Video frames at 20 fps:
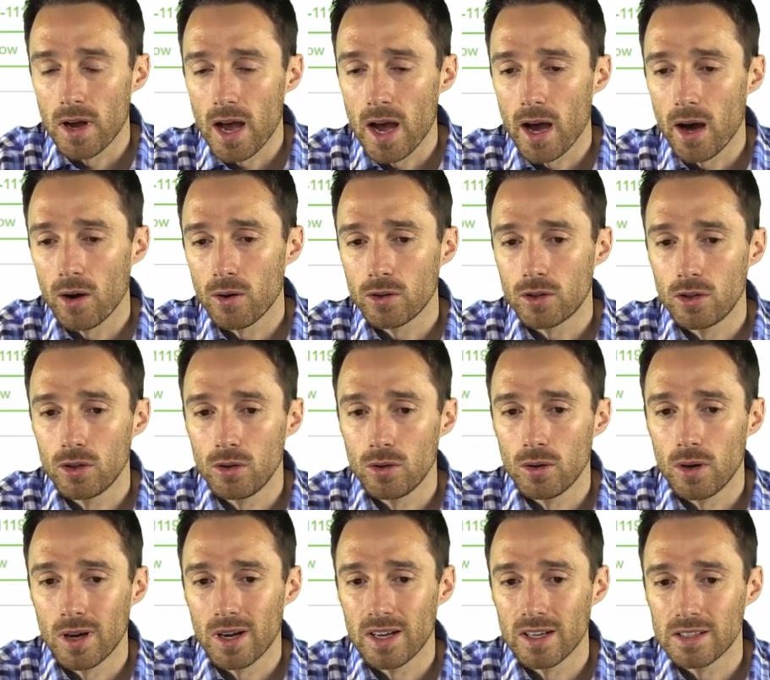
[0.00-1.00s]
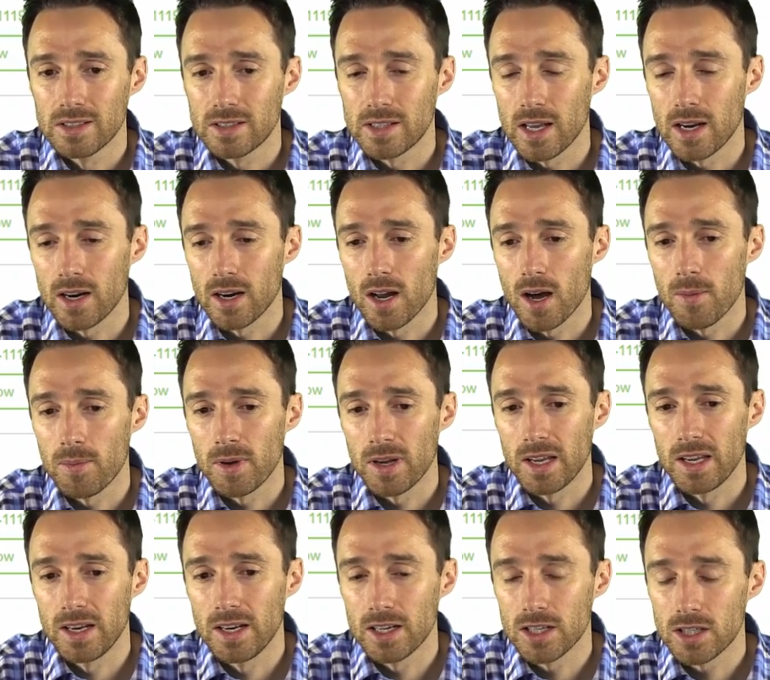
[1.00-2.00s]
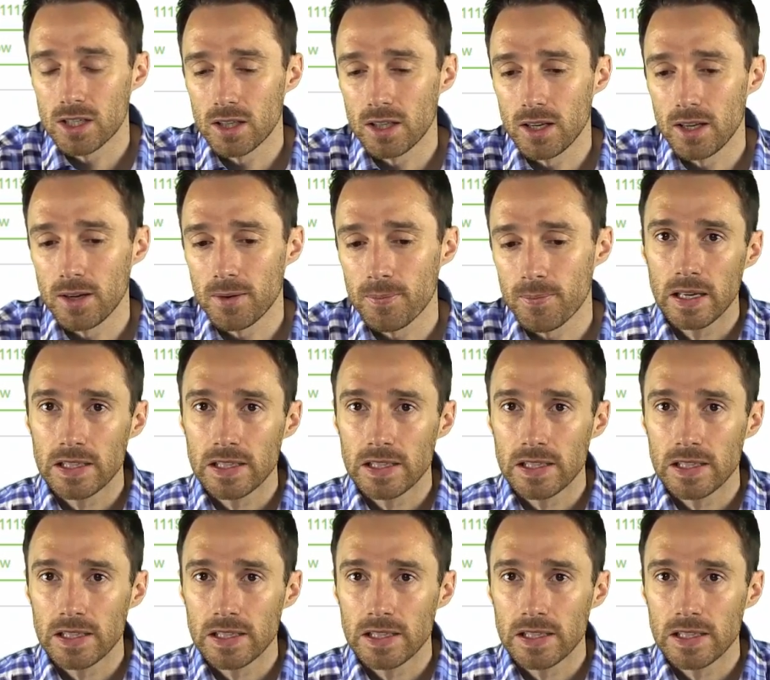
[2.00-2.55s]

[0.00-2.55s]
how to set it up initially.